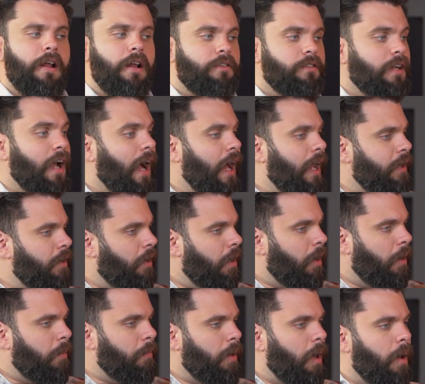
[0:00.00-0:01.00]
And it's got
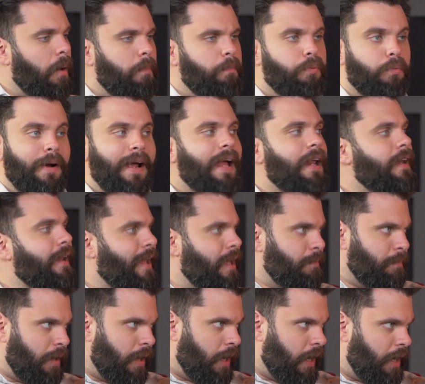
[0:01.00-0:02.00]
a brand
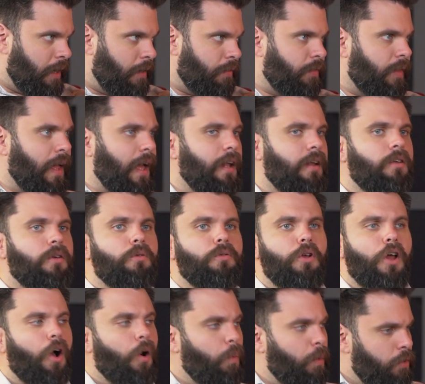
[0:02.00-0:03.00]
name behind it that
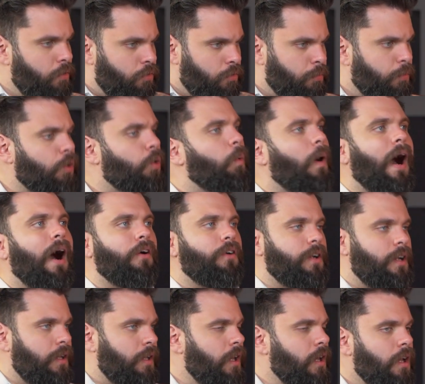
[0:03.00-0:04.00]
is
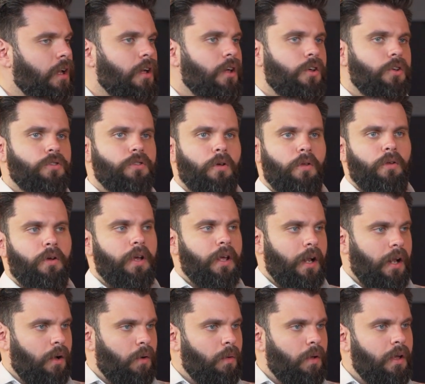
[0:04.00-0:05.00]
quality. So,
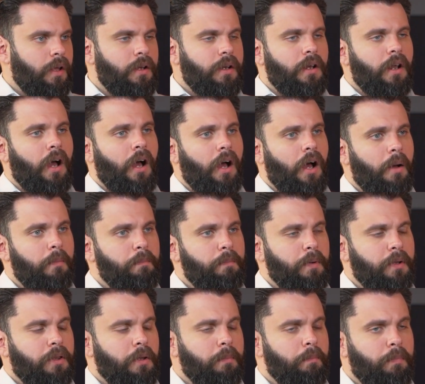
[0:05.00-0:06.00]

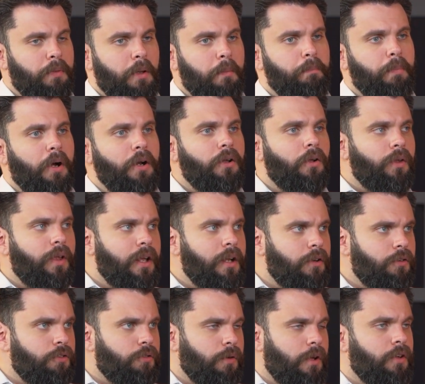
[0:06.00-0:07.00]
but the bundle
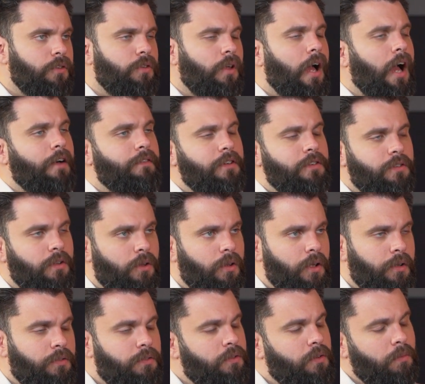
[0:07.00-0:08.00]
industry is
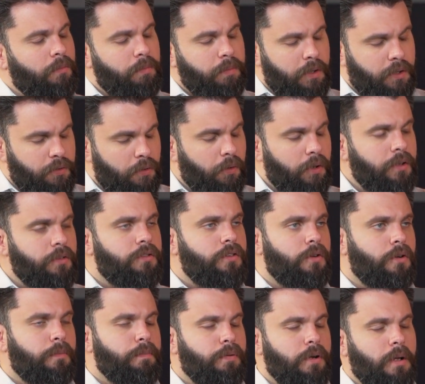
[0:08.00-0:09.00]
obviously, it's still
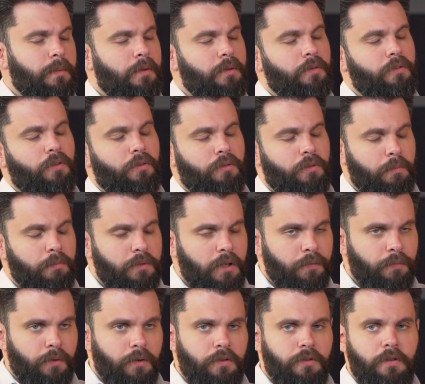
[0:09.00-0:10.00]
considered premium. There's some
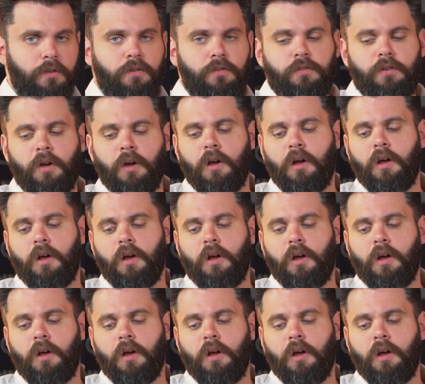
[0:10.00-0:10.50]
differences.